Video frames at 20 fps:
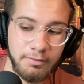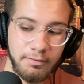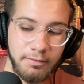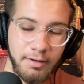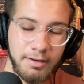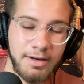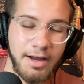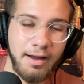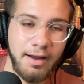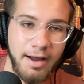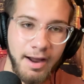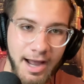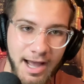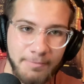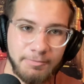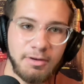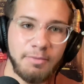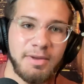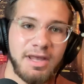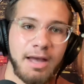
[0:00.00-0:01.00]
You have
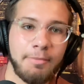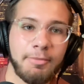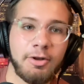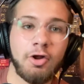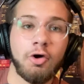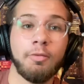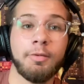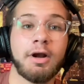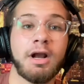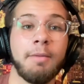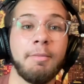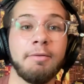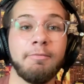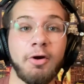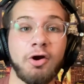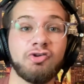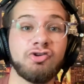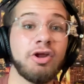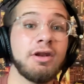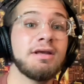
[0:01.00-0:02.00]
to be able to overcome
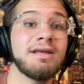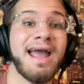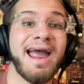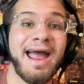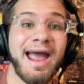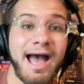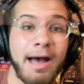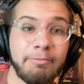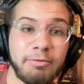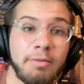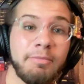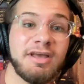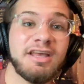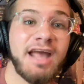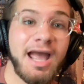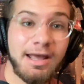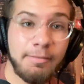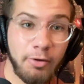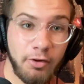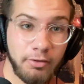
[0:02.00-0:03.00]
adversity. You have to be
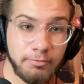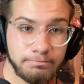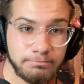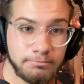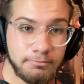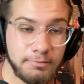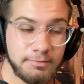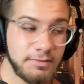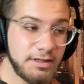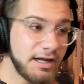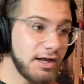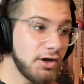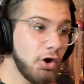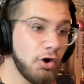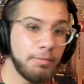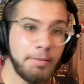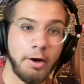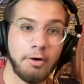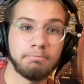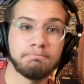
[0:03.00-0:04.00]
able to get
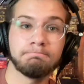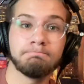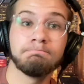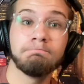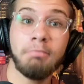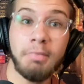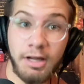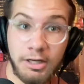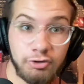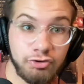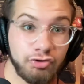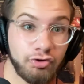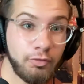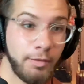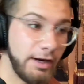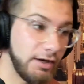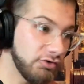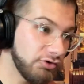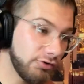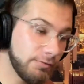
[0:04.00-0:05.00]
over
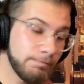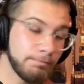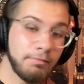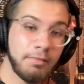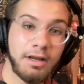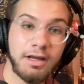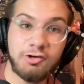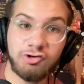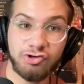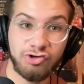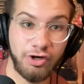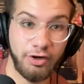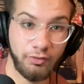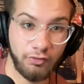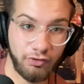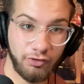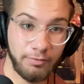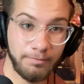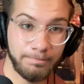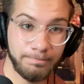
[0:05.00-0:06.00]
injuries,
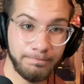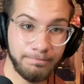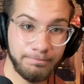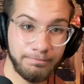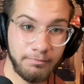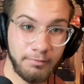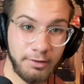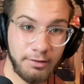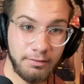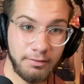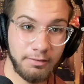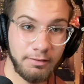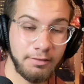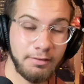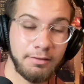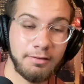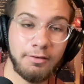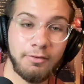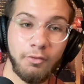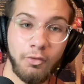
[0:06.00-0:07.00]
issues,
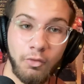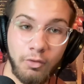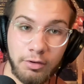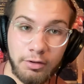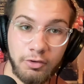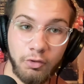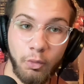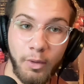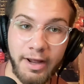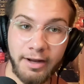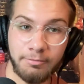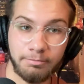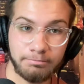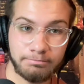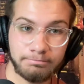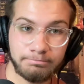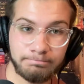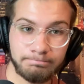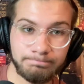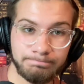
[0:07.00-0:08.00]
in order to win.
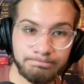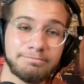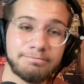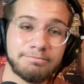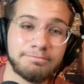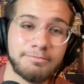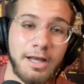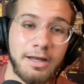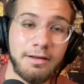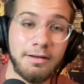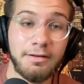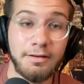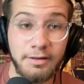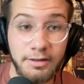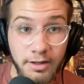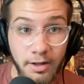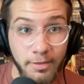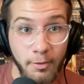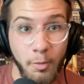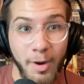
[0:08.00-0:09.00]

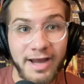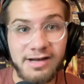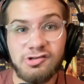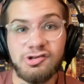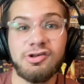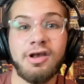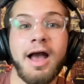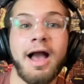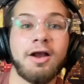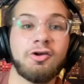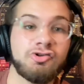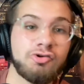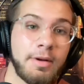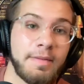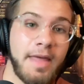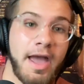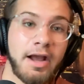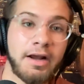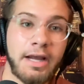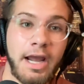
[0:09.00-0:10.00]
Now, the White Sox are in
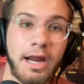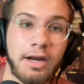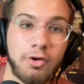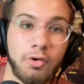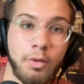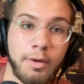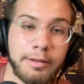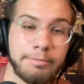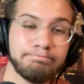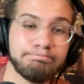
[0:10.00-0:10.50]
that category.